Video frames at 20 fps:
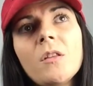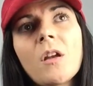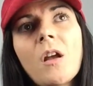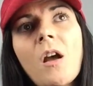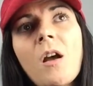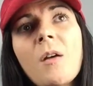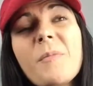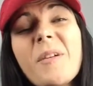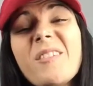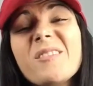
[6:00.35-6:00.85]
the
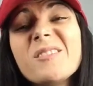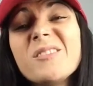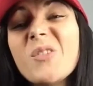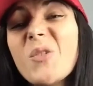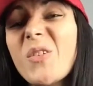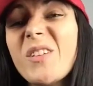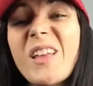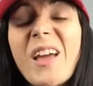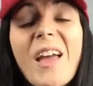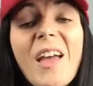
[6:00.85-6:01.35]
compounds, and
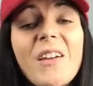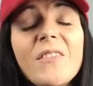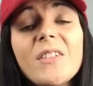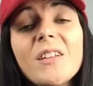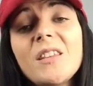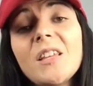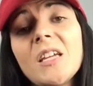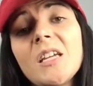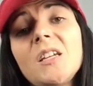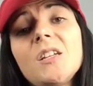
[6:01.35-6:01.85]
knowing that
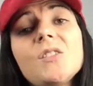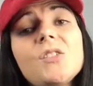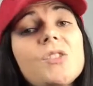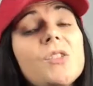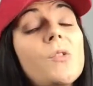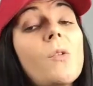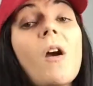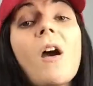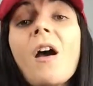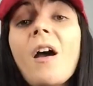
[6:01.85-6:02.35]
everything gets
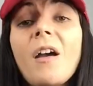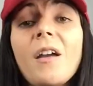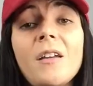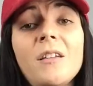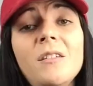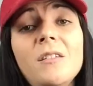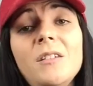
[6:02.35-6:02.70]
you high,